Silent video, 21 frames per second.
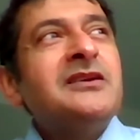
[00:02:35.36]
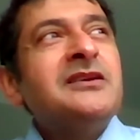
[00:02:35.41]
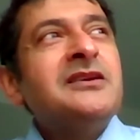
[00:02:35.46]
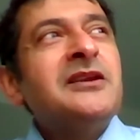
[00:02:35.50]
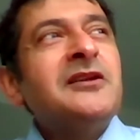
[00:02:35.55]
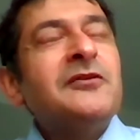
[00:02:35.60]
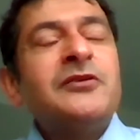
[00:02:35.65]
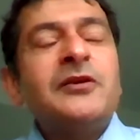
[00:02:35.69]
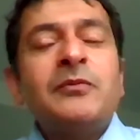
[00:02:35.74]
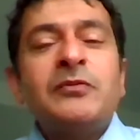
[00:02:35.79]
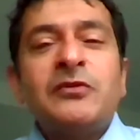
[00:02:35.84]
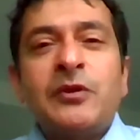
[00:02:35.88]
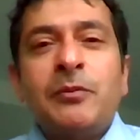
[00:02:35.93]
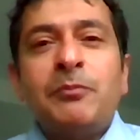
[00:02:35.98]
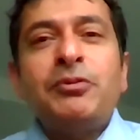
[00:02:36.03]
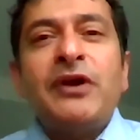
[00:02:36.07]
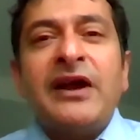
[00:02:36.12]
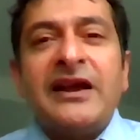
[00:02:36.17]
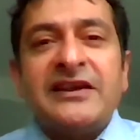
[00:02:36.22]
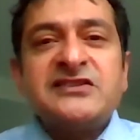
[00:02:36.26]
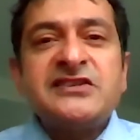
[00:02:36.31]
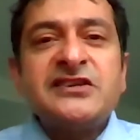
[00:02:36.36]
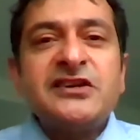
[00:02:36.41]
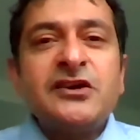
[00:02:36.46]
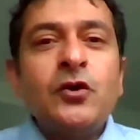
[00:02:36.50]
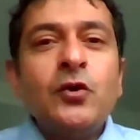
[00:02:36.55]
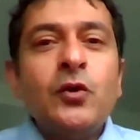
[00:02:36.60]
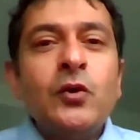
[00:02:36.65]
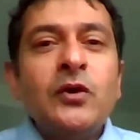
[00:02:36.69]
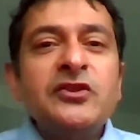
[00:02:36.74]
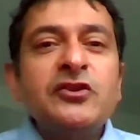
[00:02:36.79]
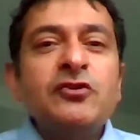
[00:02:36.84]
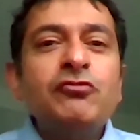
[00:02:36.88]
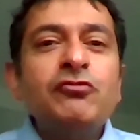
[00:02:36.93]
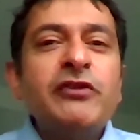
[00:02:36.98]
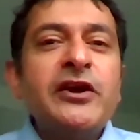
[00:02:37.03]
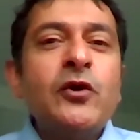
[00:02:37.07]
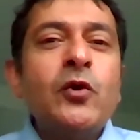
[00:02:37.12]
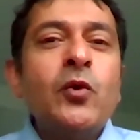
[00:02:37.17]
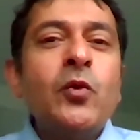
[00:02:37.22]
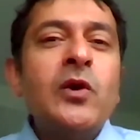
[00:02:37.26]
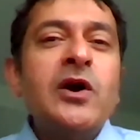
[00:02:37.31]
you know, the practical and the
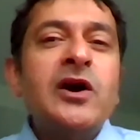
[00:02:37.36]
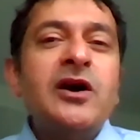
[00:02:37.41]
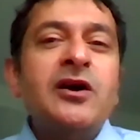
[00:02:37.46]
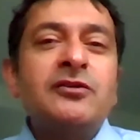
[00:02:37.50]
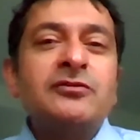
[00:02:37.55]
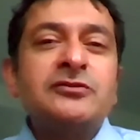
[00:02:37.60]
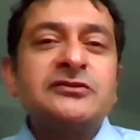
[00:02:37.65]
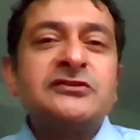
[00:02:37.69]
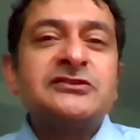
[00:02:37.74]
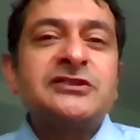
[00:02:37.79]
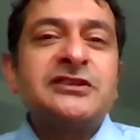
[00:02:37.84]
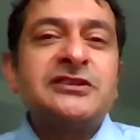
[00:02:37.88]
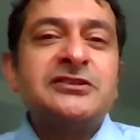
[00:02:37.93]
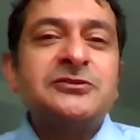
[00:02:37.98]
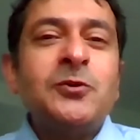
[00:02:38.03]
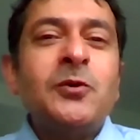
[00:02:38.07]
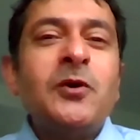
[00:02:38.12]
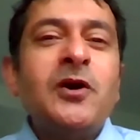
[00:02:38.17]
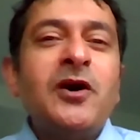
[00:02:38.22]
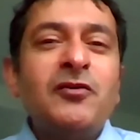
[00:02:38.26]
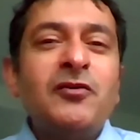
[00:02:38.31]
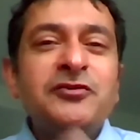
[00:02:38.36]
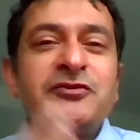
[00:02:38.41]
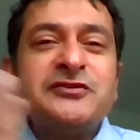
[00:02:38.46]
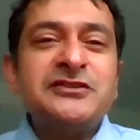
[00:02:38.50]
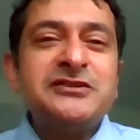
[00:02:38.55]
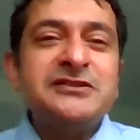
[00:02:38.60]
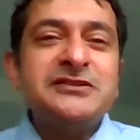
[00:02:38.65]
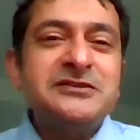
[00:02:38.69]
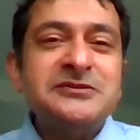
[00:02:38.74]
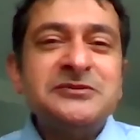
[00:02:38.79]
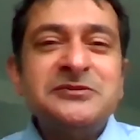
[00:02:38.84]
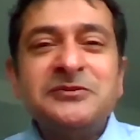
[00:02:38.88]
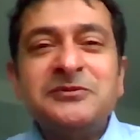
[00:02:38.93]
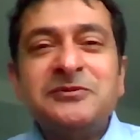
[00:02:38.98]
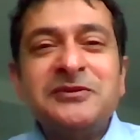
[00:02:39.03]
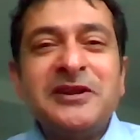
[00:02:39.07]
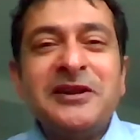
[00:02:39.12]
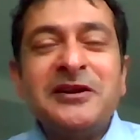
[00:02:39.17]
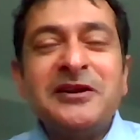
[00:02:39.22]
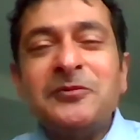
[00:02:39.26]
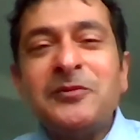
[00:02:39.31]
real world. So quite often,
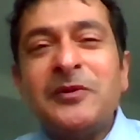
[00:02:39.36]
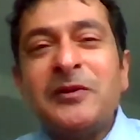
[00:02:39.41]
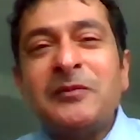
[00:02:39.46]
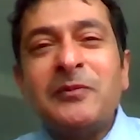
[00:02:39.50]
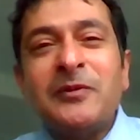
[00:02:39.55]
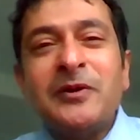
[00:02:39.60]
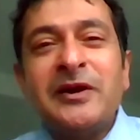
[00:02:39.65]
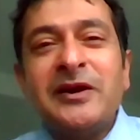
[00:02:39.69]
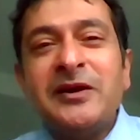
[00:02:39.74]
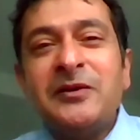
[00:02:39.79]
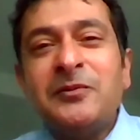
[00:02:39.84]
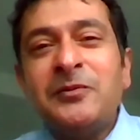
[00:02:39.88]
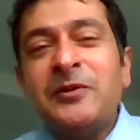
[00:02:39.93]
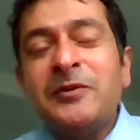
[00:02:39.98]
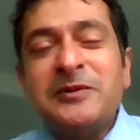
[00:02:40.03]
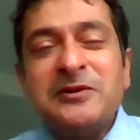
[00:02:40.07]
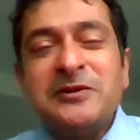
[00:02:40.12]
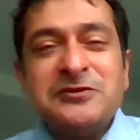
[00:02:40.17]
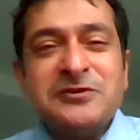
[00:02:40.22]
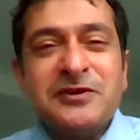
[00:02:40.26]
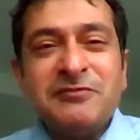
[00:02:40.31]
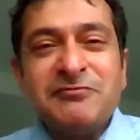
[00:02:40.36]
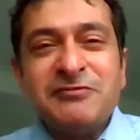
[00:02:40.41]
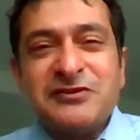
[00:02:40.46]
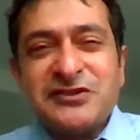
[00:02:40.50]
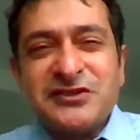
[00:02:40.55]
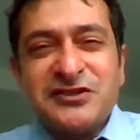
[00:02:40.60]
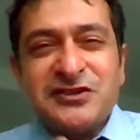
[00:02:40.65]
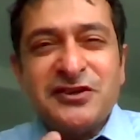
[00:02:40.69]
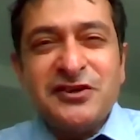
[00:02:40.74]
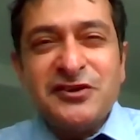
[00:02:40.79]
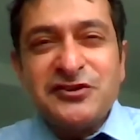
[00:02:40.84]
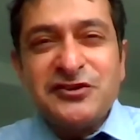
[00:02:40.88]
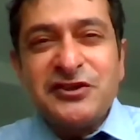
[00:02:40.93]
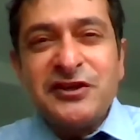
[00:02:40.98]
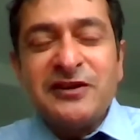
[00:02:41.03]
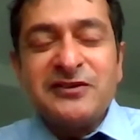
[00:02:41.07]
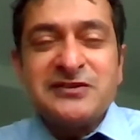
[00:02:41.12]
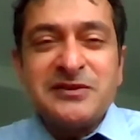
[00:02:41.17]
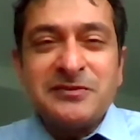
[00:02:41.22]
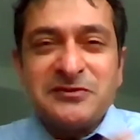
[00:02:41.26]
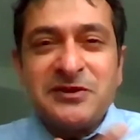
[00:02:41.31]
you know, when we're doing research, you
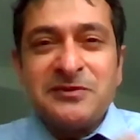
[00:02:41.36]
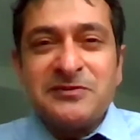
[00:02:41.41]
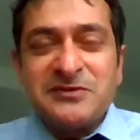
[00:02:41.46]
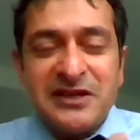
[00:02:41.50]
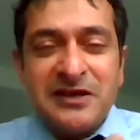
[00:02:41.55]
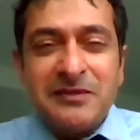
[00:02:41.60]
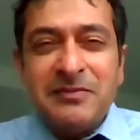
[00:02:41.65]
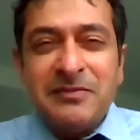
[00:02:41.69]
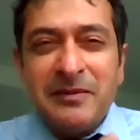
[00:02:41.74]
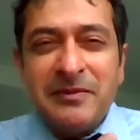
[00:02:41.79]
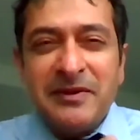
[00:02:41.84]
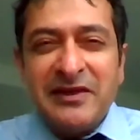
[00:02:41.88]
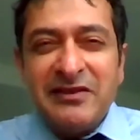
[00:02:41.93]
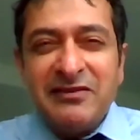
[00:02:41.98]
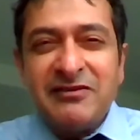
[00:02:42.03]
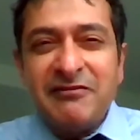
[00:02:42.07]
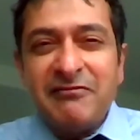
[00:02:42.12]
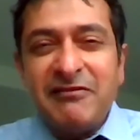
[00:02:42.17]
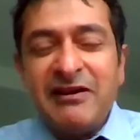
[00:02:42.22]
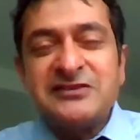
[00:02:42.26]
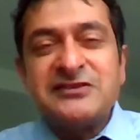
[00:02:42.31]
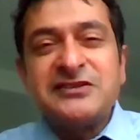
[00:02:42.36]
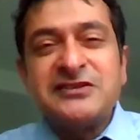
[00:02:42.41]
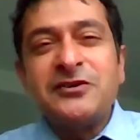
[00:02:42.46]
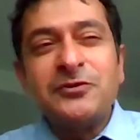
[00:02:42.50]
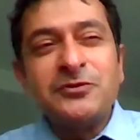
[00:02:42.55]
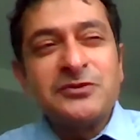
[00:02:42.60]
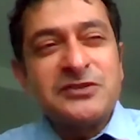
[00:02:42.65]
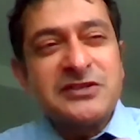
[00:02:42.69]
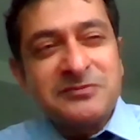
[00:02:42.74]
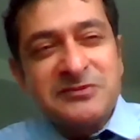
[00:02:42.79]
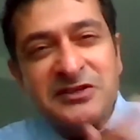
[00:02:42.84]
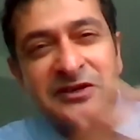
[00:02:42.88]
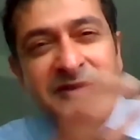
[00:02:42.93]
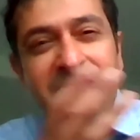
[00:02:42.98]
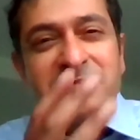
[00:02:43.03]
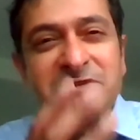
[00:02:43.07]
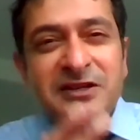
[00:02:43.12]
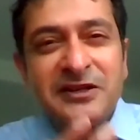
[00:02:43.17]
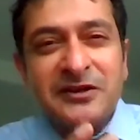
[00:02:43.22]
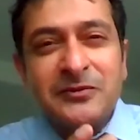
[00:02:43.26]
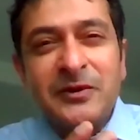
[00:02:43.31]
know, sometimes it can be a bit theoretical.
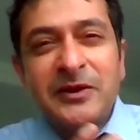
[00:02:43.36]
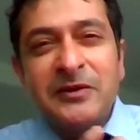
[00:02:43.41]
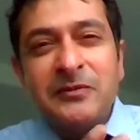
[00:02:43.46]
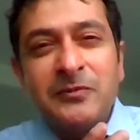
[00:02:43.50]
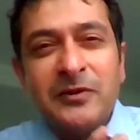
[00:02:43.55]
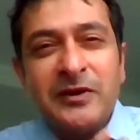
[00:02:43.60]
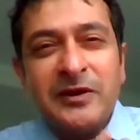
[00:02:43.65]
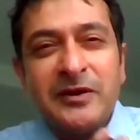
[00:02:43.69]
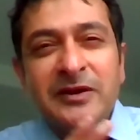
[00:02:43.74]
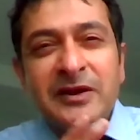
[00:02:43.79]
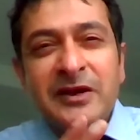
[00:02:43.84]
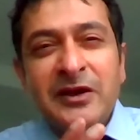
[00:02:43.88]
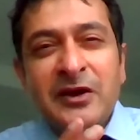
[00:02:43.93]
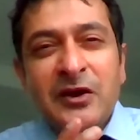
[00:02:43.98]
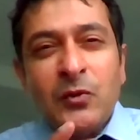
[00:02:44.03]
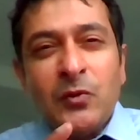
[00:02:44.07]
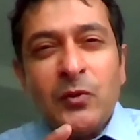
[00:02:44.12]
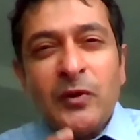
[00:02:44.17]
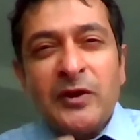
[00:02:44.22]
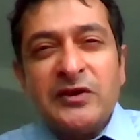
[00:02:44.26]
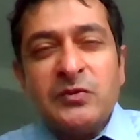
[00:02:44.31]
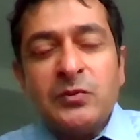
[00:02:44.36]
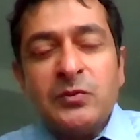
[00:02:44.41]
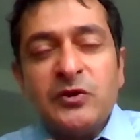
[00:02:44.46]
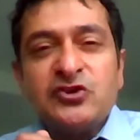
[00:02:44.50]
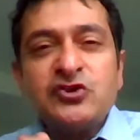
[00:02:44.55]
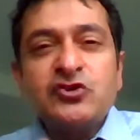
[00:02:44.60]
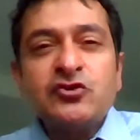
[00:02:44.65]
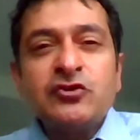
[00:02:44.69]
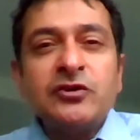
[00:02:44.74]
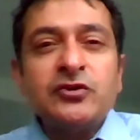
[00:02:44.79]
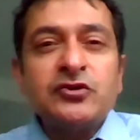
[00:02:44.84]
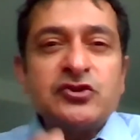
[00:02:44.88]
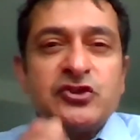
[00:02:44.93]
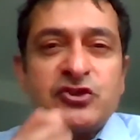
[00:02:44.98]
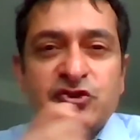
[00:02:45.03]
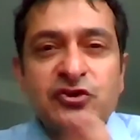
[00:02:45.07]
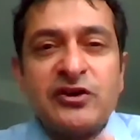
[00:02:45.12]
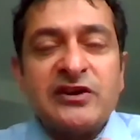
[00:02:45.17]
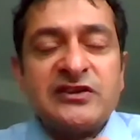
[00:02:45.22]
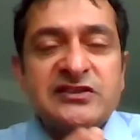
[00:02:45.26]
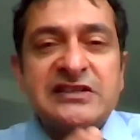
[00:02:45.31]
Sometimes, you know, we struggle to
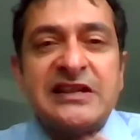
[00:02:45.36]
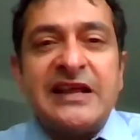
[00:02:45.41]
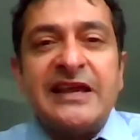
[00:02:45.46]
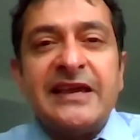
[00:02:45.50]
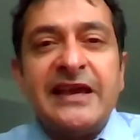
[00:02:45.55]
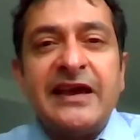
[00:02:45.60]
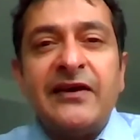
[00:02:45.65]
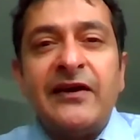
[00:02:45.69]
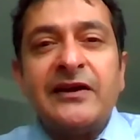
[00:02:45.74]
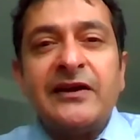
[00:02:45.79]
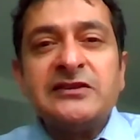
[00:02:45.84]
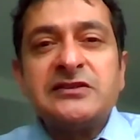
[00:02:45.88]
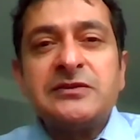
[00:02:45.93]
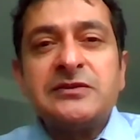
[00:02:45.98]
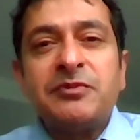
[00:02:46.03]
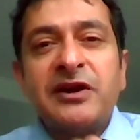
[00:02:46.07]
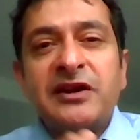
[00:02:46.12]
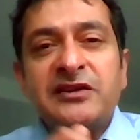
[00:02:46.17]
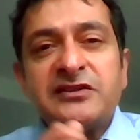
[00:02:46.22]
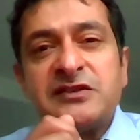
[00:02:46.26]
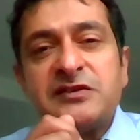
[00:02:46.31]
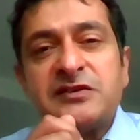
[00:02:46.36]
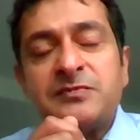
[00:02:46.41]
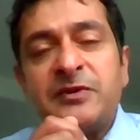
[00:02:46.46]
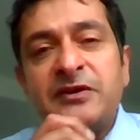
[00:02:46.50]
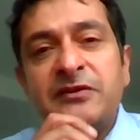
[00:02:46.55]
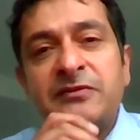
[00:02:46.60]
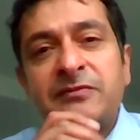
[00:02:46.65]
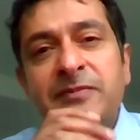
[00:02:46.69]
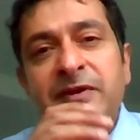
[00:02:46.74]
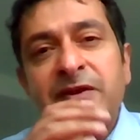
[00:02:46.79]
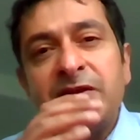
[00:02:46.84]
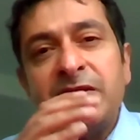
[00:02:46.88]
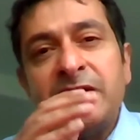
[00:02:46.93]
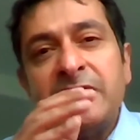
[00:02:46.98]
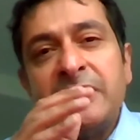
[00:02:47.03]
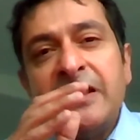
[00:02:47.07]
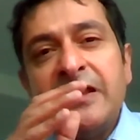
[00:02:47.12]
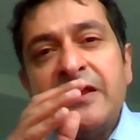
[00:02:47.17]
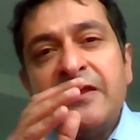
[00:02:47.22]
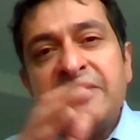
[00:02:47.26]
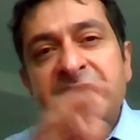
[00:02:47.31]
translate that into practice. But
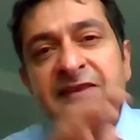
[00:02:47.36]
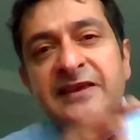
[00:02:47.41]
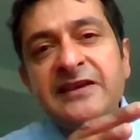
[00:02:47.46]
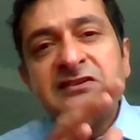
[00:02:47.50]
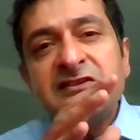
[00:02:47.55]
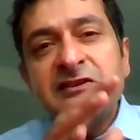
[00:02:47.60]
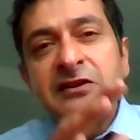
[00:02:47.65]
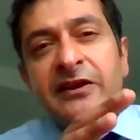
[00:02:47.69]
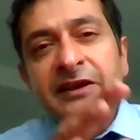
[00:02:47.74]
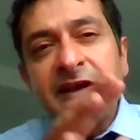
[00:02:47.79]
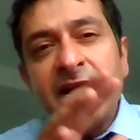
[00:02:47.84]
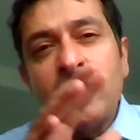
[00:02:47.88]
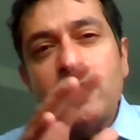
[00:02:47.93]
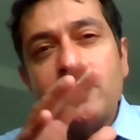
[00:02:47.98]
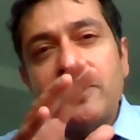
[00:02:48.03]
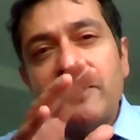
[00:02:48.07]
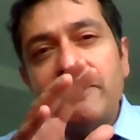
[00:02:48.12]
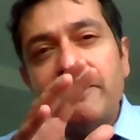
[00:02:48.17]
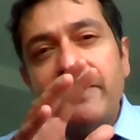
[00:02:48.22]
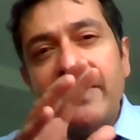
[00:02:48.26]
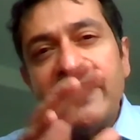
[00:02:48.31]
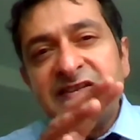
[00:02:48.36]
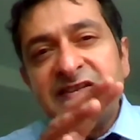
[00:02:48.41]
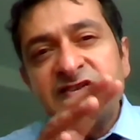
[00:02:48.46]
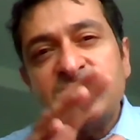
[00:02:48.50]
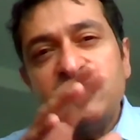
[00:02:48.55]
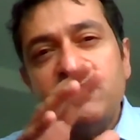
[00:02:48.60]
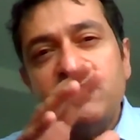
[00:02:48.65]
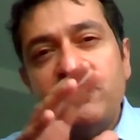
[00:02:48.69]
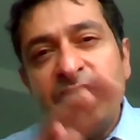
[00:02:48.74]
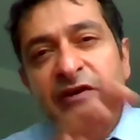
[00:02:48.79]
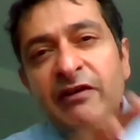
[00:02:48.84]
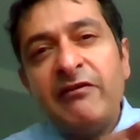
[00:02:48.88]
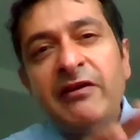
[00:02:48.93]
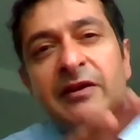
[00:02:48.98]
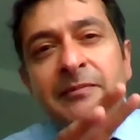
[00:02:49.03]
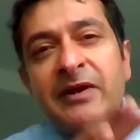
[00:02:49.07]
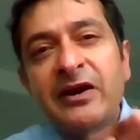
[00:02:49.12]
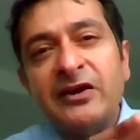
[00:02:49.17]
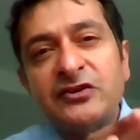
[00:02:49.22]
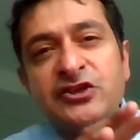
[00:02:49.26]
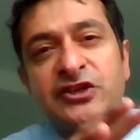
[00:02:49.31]
things like HOPE are based
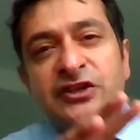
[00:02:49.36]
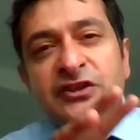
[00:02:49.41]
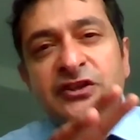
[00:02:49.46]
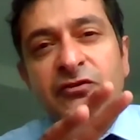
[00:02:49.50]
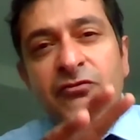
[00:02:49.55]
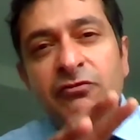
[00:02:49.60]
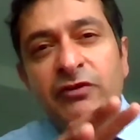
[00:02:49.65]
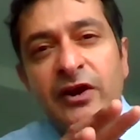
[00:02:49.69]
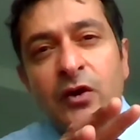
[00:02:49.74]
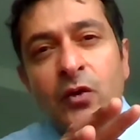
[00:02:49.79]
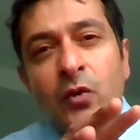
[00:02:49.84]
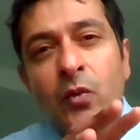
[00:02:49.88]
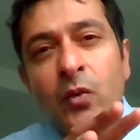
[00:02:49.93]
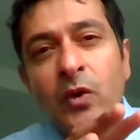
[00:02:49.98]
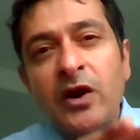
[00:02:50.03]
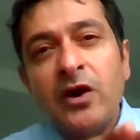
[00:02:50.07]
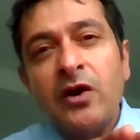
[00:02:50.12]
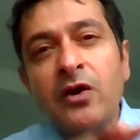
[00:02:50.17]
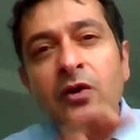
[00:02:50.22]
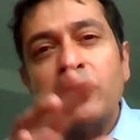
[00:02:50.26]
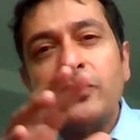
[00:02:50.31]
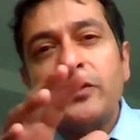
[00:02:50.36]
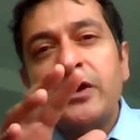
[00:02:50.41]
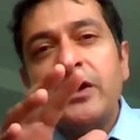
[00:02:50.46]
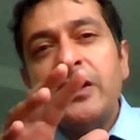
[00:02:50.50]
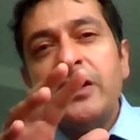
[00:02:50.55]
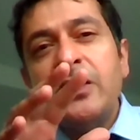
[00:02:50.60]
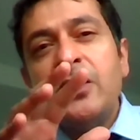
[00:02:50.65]
very much in the real world,